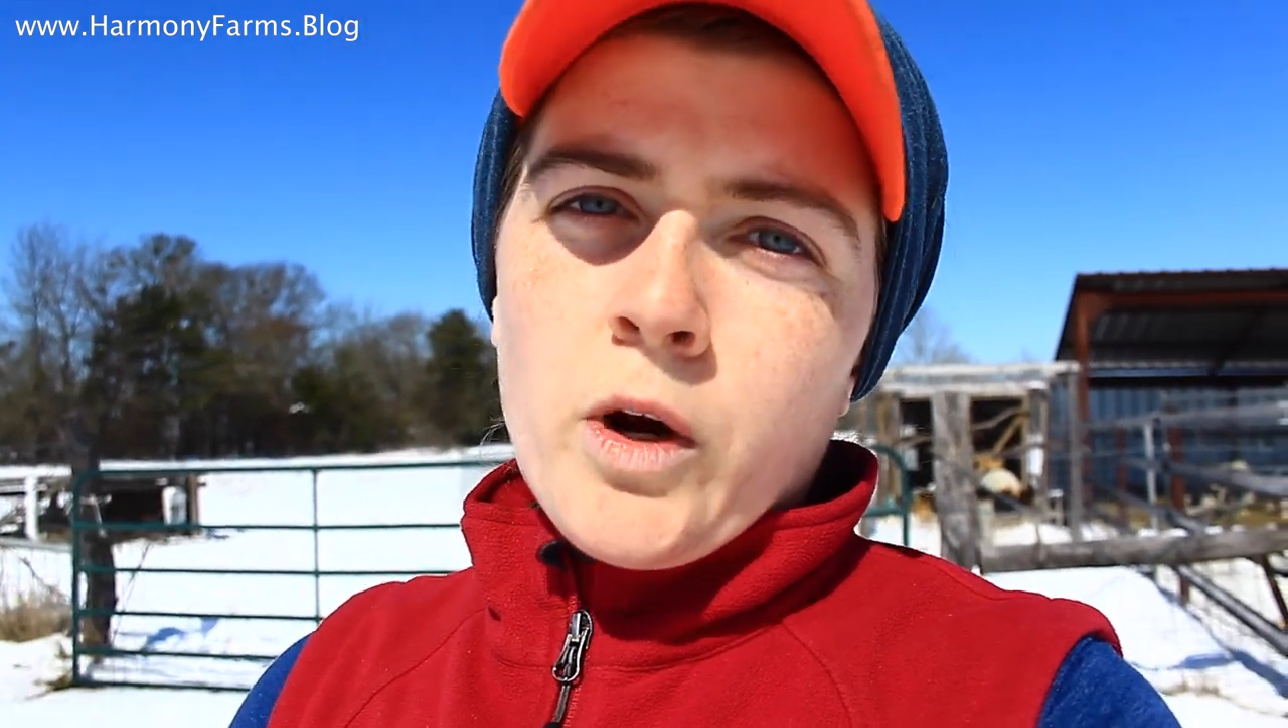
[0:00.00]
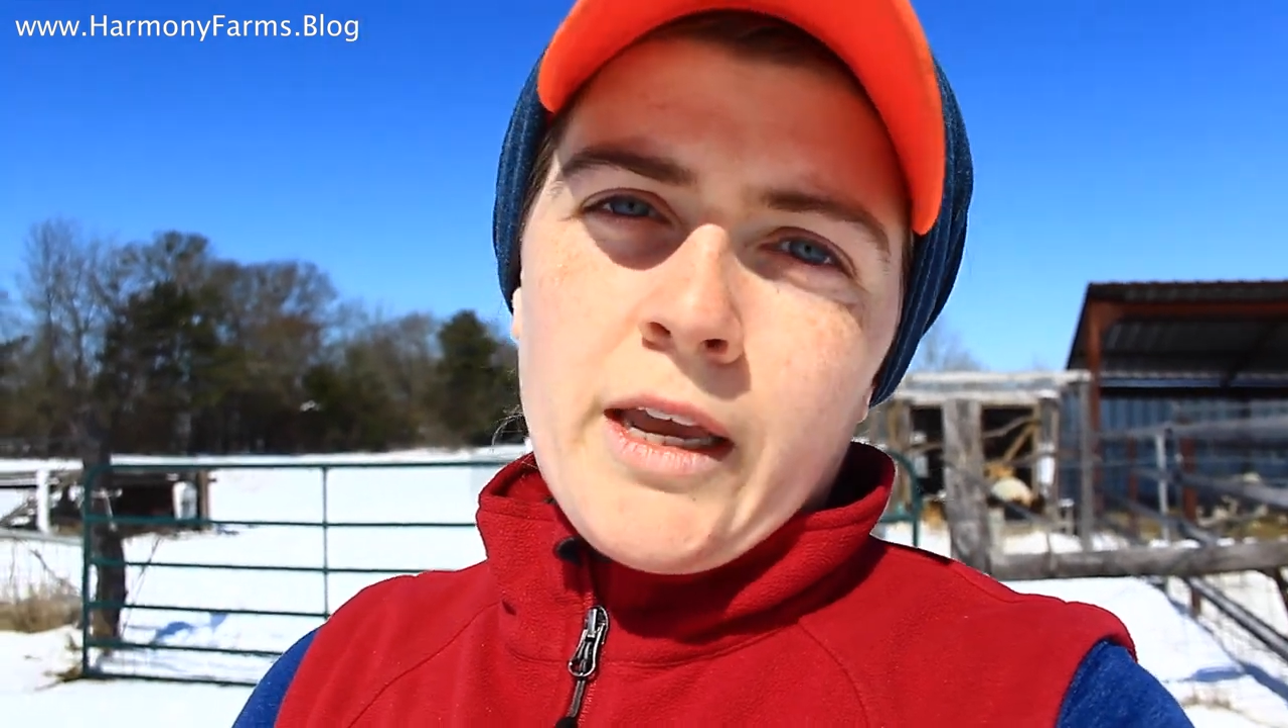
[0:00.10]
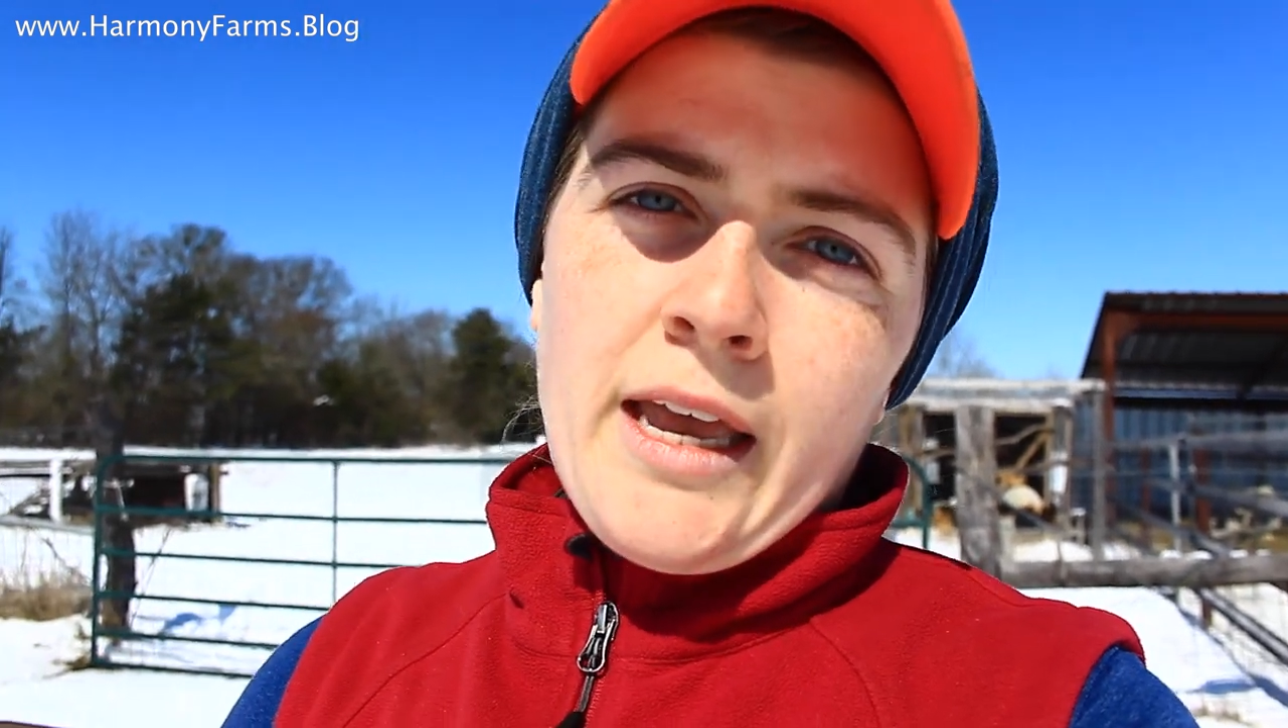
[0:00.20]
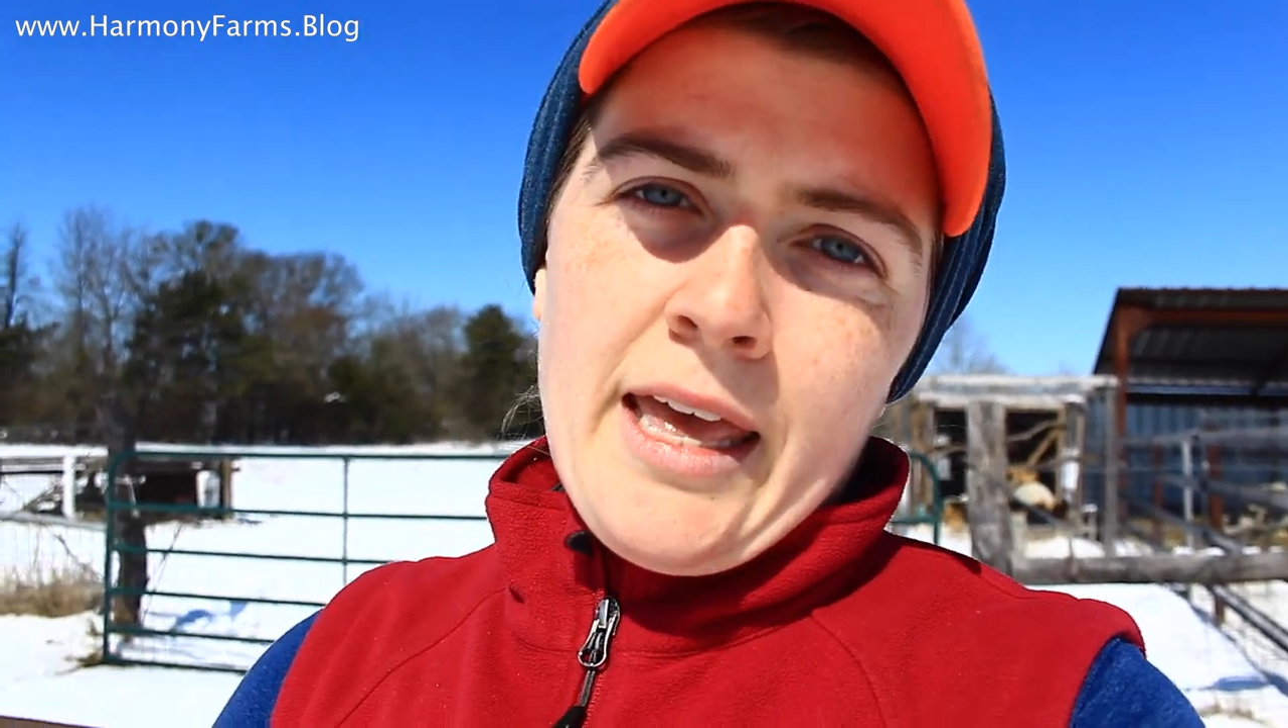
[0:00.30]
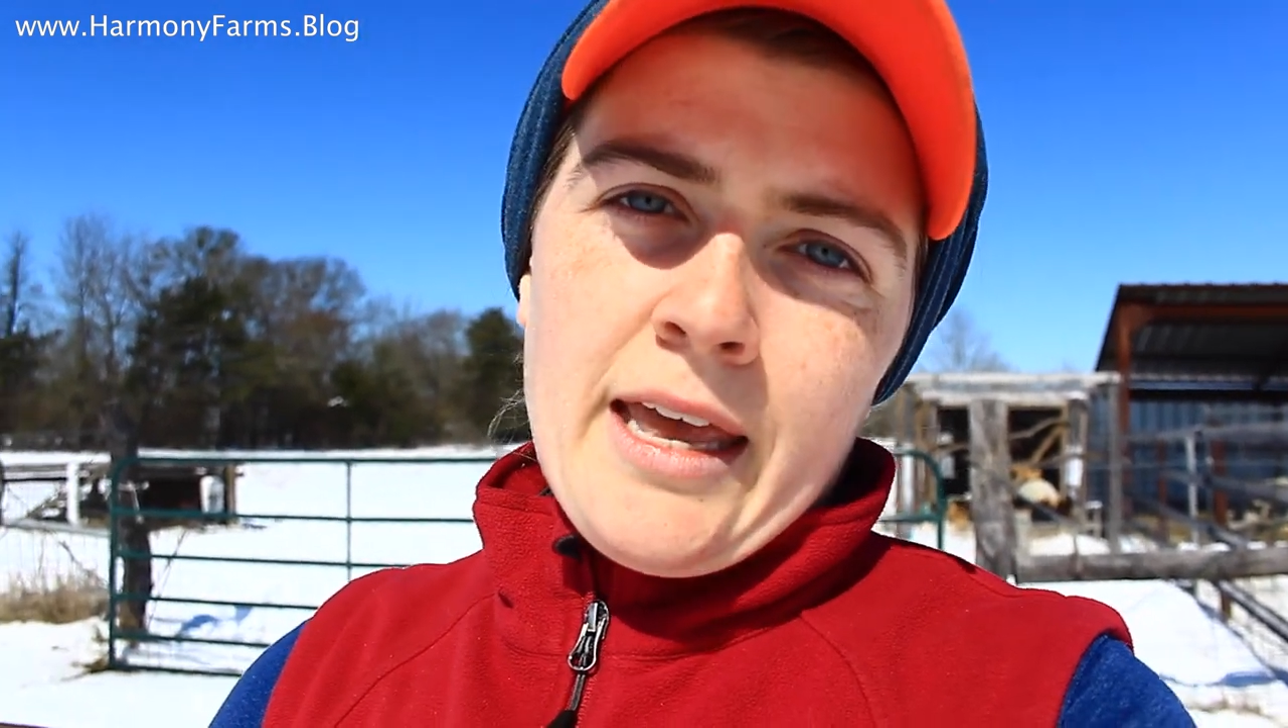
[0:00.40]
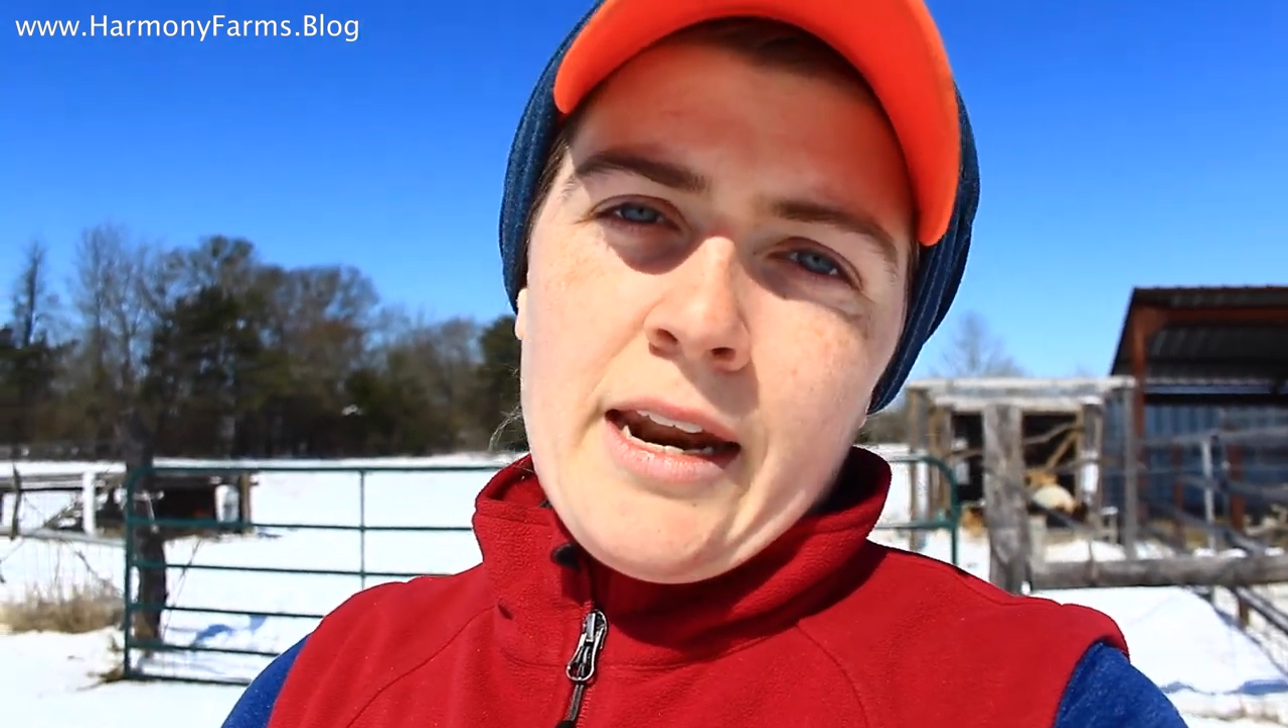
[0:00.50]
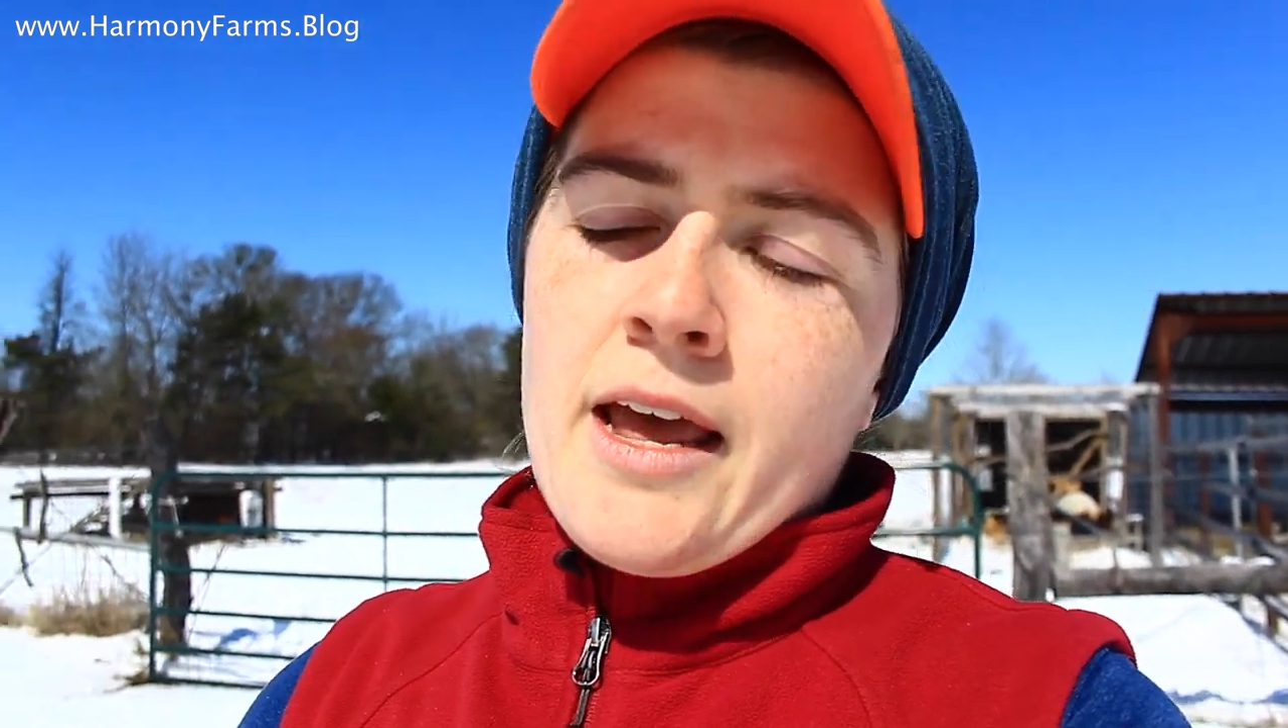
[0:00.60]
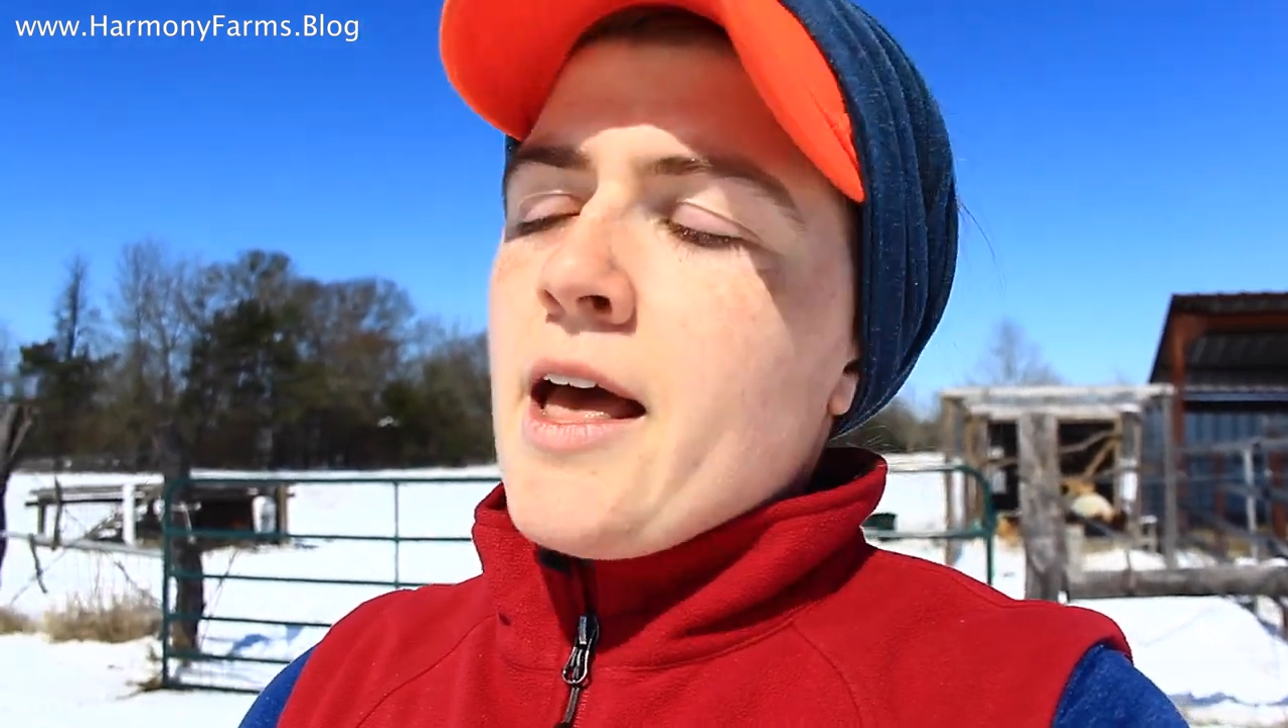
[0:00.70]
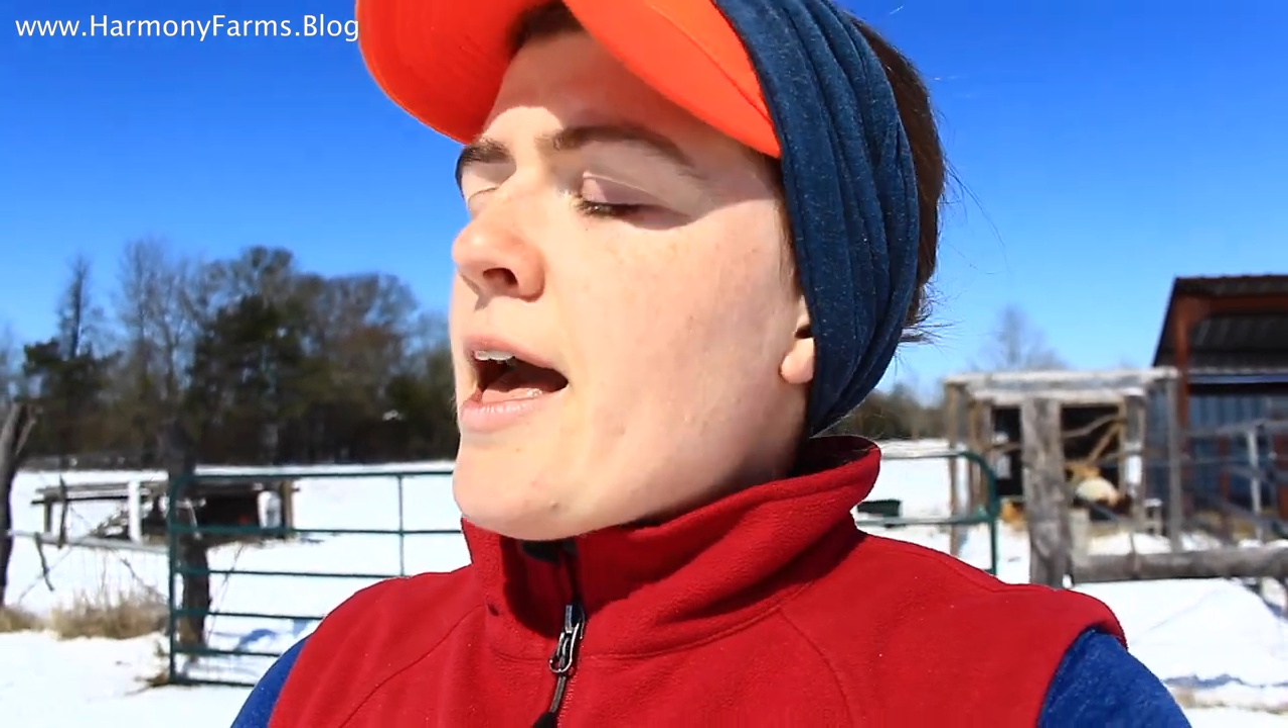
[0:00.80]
working in.